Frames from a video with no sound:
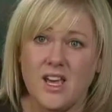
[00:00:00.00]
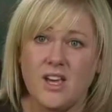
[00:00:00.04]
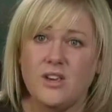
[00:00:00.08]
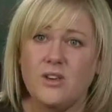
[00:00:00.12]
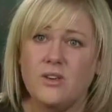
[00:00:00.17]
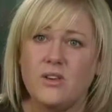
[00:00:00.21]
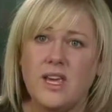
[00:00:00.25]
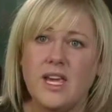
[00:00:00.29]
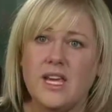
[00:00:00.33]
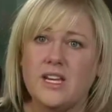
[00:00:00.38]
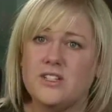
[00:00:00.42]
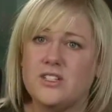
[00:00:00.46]

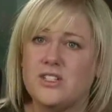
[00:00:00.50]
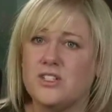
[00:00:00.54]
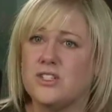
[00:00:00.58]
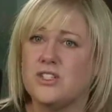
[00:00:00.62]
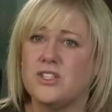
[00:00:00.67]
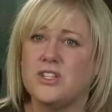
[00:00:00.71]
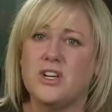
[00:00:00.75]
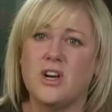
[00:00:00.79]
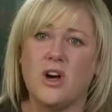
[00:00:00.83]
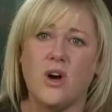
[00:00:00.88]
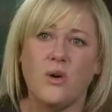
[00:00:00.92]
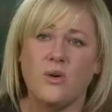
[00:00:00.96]
You can't
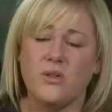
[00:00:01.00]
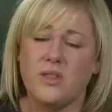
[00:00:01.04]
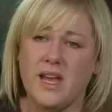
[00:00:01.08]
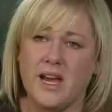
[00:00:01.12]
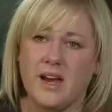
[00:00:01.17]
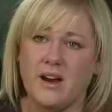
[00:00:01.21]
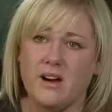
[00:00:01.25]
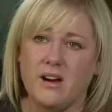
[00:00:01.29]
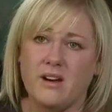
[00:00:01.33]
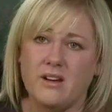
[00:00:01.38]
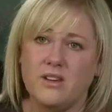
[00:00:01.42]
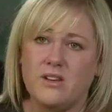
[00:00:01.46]
just go
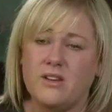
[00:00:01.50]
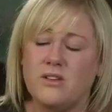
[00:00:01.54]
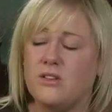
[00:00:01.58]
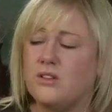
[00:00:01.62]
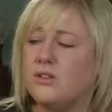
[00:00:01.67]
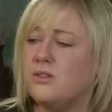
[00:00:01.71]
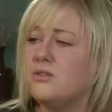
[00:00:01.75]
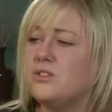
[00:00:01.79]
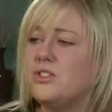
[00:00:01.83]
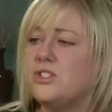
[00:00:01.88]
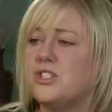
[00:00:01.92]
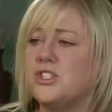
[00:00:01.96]
there. You
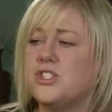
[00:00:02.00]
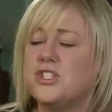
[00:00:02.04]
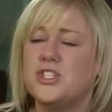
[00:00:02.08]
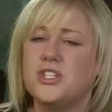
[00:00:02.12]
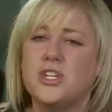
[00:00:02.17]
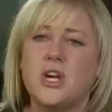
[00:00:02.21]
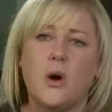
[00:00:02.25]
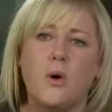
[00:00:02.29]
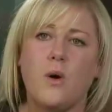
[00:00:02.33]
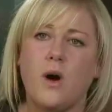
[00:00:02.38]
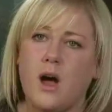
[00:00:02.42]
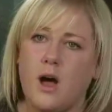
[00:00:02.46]
don't just
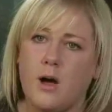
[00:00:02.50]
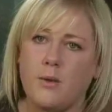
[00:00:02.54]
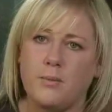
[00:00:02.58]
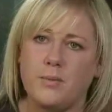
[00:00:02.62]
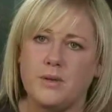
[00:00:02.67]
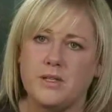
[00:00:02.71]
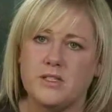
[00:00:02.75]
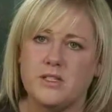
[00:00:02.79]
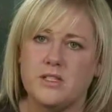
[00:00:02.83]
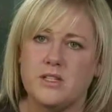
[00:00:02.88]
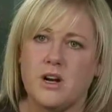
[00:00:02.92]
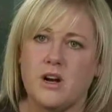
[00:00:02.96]
show up
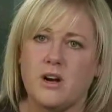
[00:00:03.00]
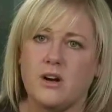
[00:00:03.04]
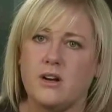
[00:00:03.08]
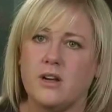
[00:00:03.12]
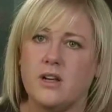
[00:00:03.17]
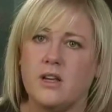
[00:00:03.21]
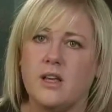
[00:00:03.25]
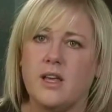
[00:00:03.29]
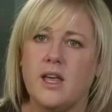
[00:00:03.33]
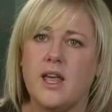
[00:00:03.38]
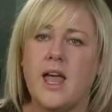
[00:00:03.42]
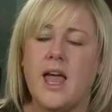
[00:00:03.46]
and start
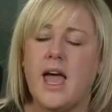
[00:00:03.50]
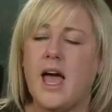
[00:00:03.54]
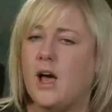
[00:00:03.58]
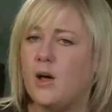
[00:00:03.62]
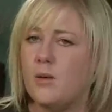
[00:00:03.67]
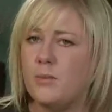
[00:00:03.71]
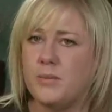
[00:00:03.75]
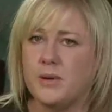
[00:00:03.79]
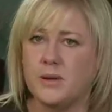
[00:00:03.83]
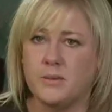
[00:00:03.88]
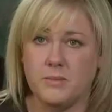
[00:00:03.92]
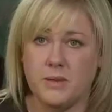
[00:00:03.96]

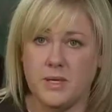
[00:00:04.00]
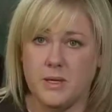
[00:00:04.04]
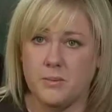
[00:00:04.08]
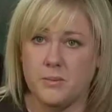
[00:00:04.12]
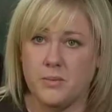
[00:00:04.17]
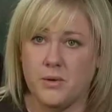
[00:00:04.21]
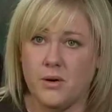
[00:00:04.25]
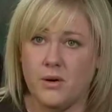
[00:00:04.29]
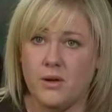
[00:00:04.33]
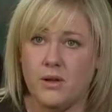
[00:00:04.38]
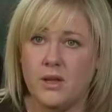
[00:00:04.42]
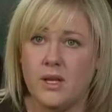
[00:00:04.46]
helping
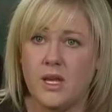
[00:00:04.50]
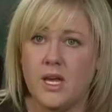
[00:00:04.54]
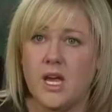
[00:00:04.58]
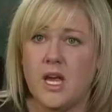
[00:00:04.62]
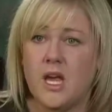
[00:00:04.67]
people.